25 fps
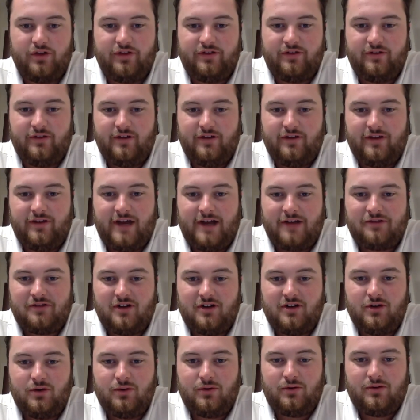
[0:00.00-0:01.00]
What is
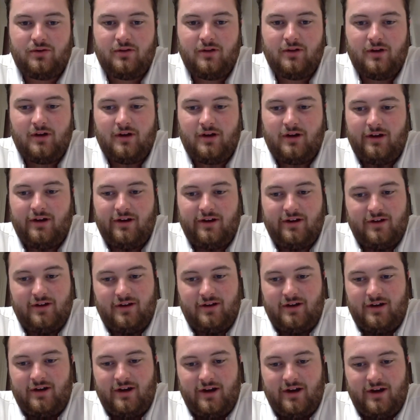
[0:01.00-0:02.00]
Pat Maroon doing
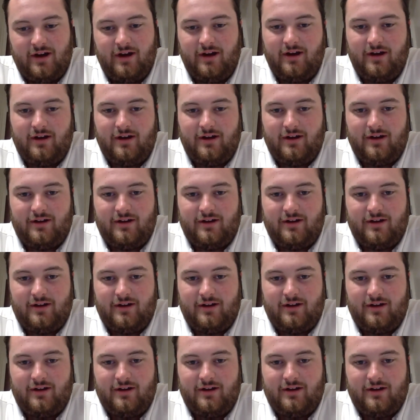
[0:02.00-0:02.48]
on the ice? And they're